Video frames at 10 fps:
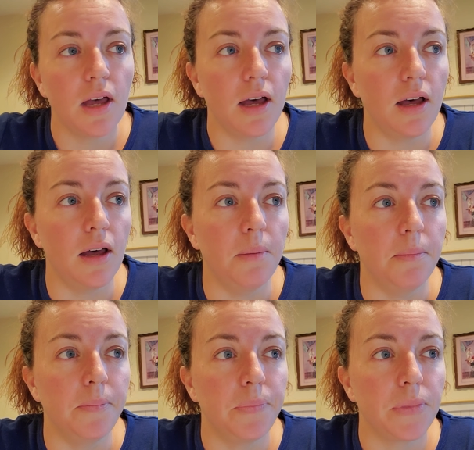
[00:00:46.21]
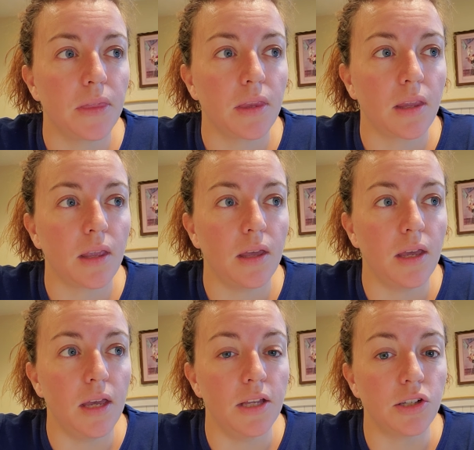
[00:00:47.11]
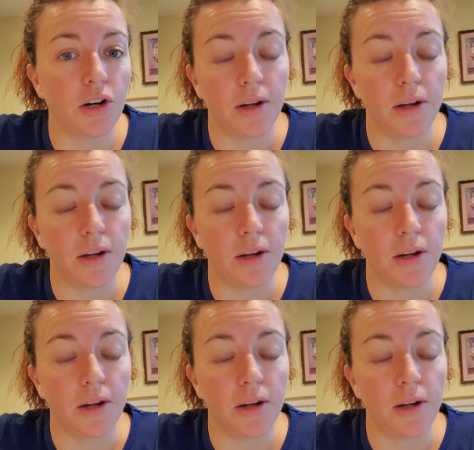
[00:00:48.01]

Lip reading: It's hard